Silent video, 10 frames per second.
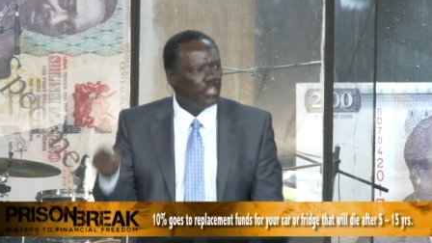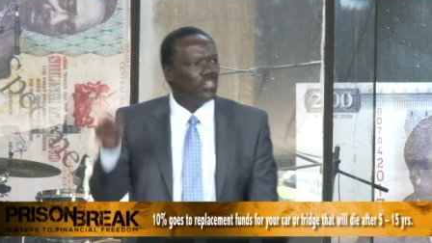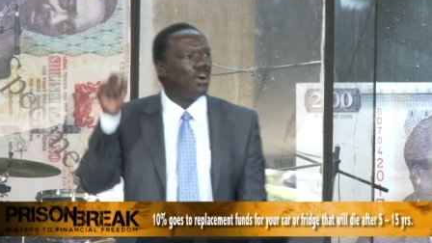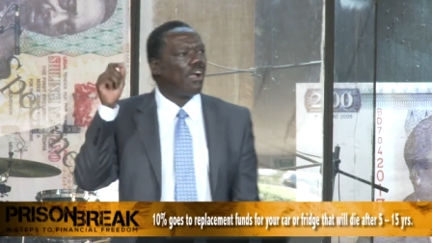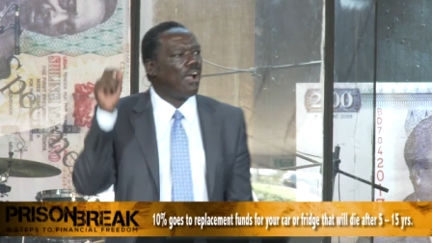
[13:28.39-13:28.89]

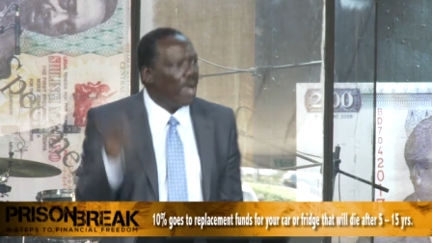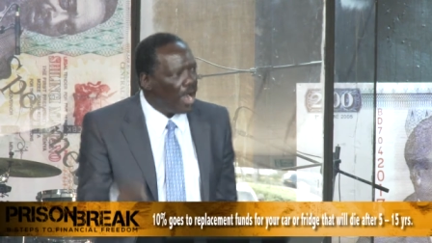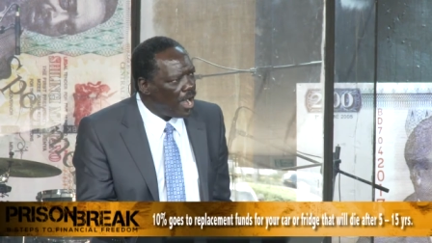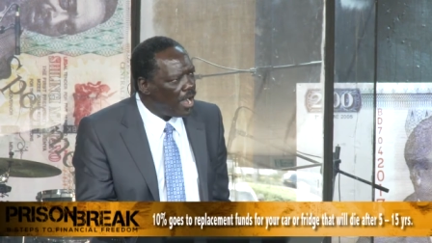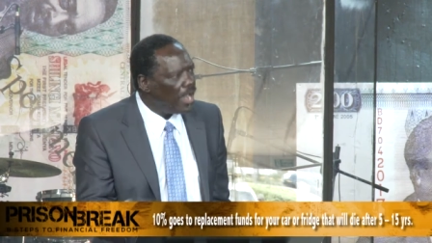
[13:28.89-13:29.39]
Your
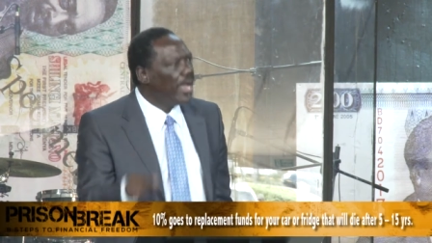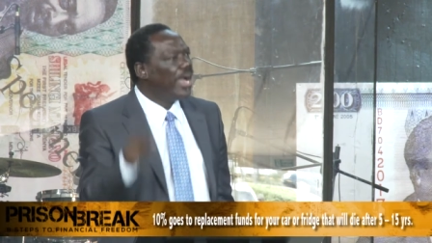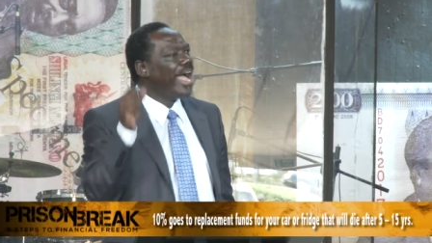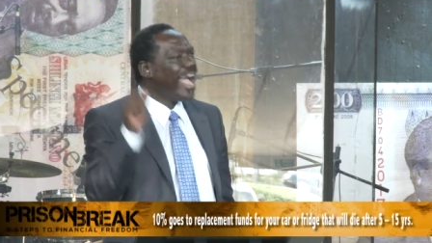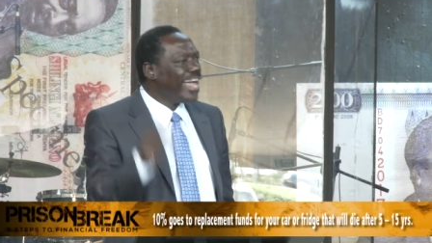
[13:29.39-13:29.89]
car
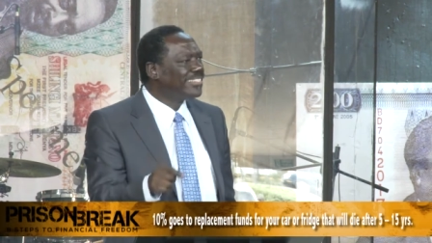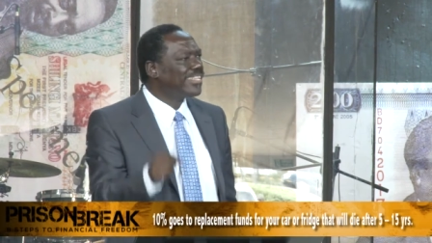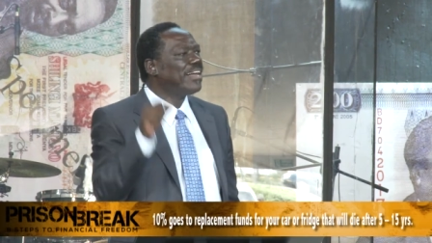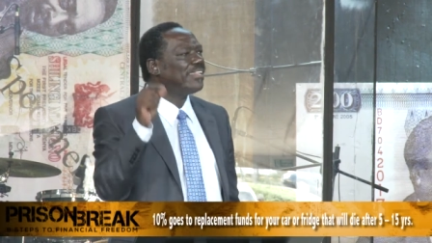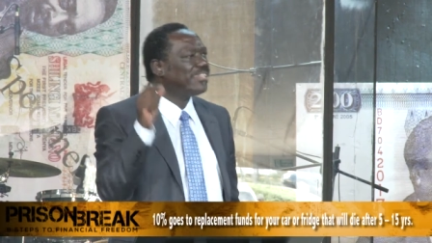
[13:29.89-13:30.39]
has
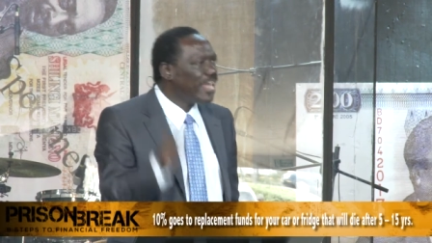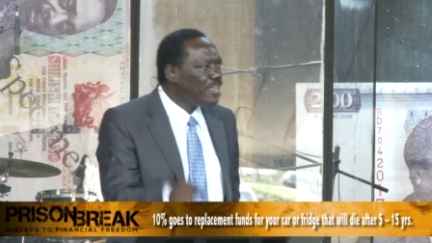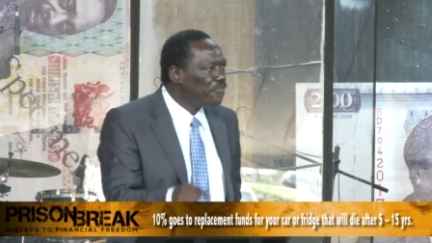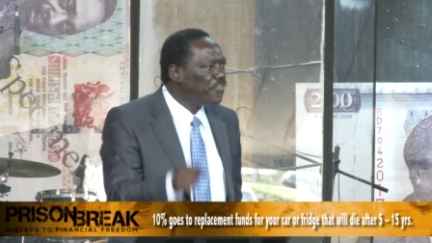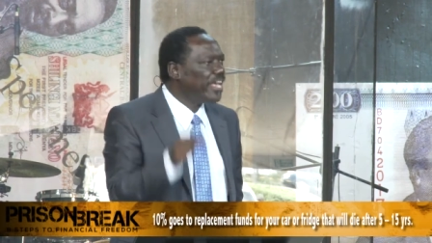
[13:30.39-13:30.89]
a
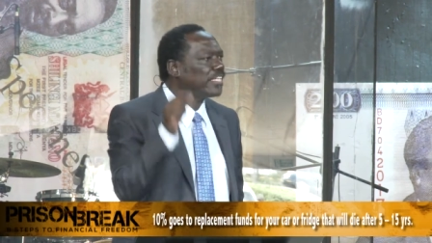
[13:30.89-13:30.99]
life